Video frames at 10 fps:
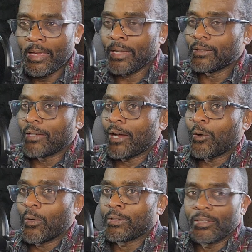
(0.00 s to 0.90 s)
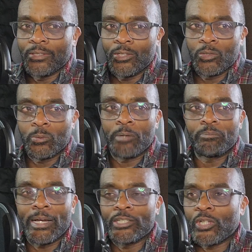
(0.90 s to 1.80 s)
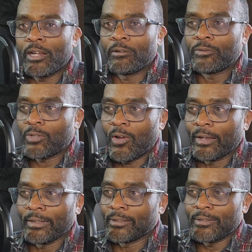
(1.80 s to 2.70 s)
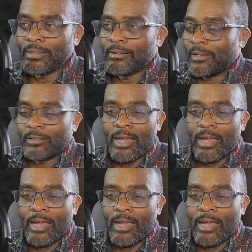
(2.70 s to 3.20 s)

is not going to disrupt my chain of thought. It's it's